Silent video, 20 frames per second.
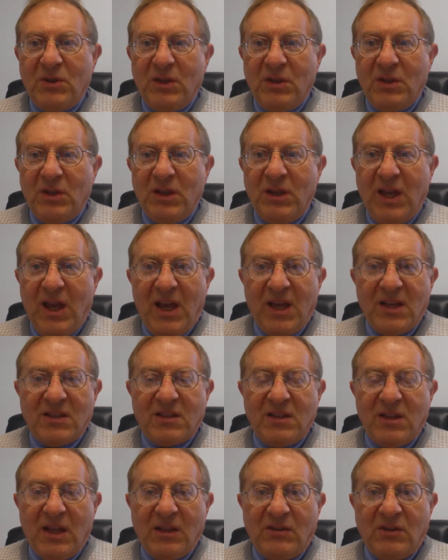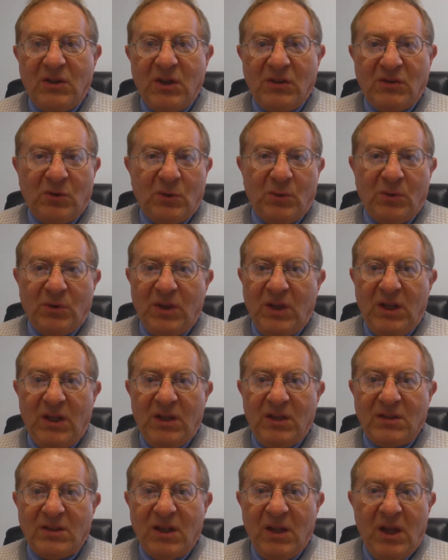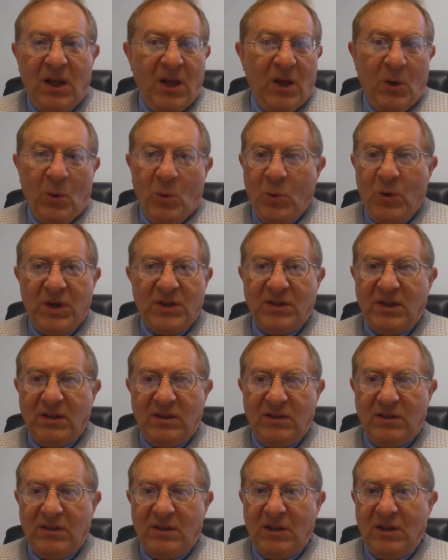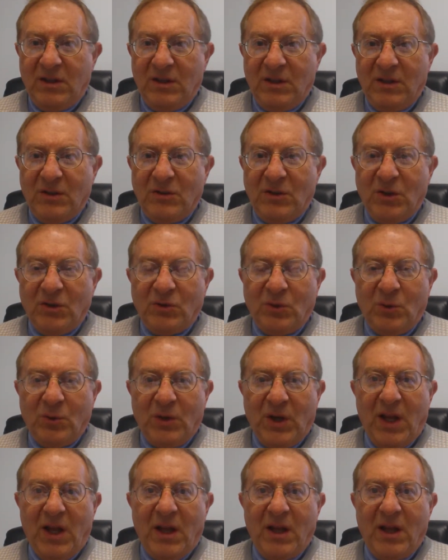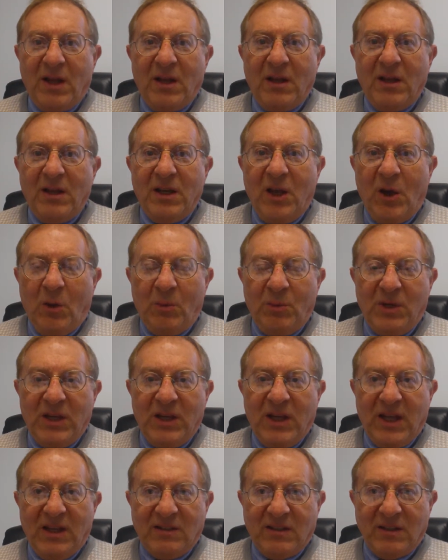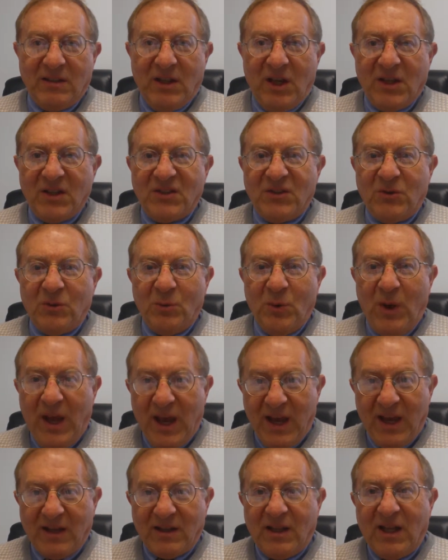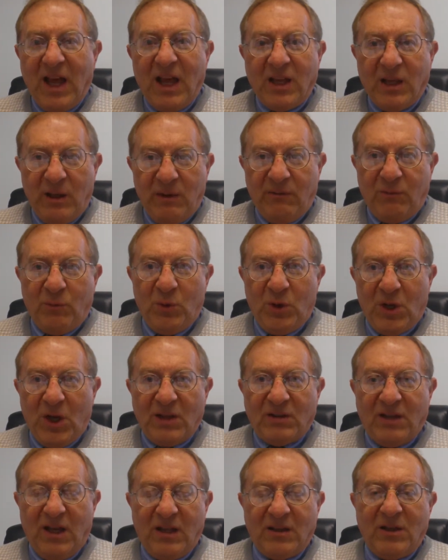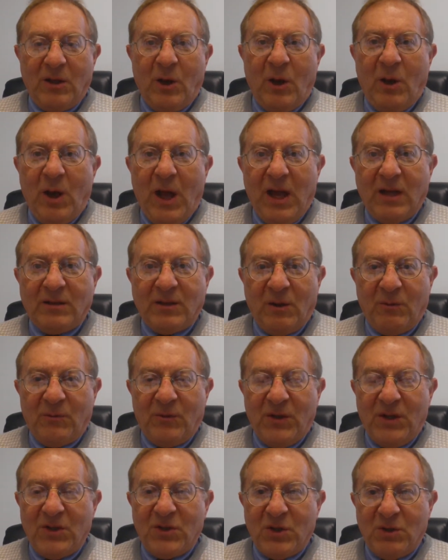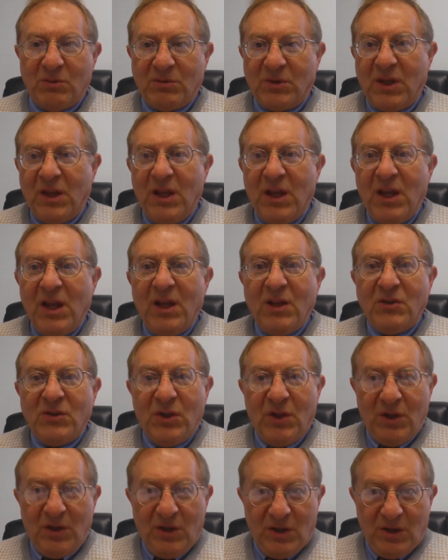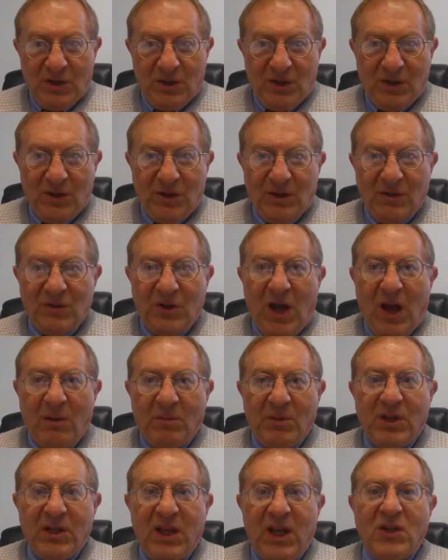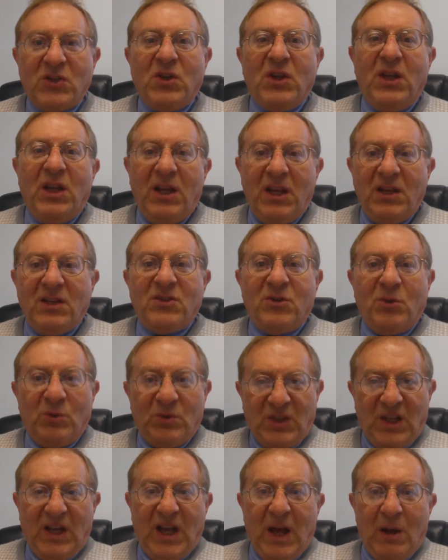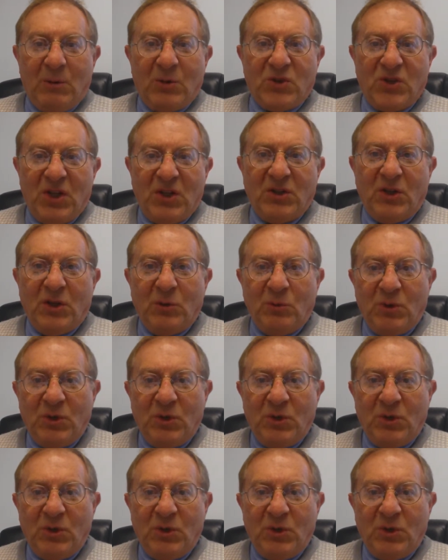He asked that the truth is, where did the Torah obligated us to act like if we got out of Egypt? The obligation is to tell our children.